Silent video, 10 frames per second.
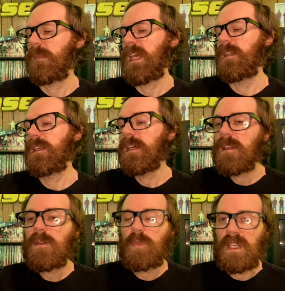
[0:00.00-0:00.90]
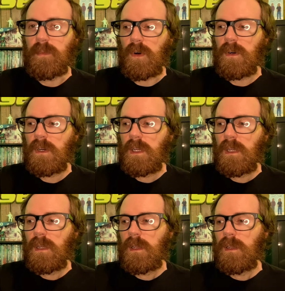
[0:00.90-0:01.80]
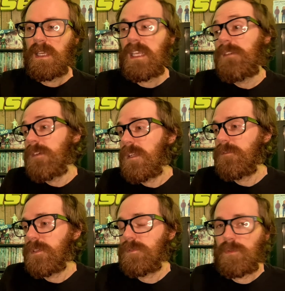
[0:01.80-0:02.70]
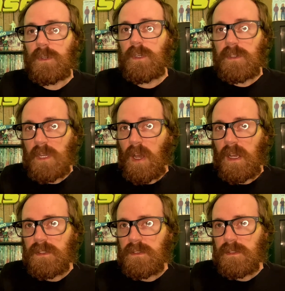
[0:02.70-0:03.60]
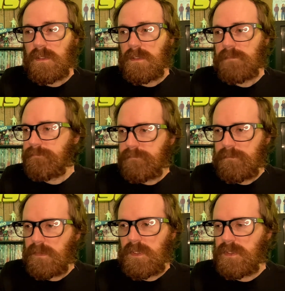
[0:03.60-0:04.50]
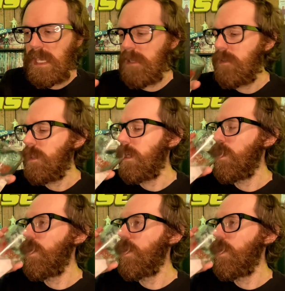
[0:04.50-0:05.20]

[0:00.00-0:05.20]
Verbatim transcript: and killing people, even if it's for a good cause. You just can't do it.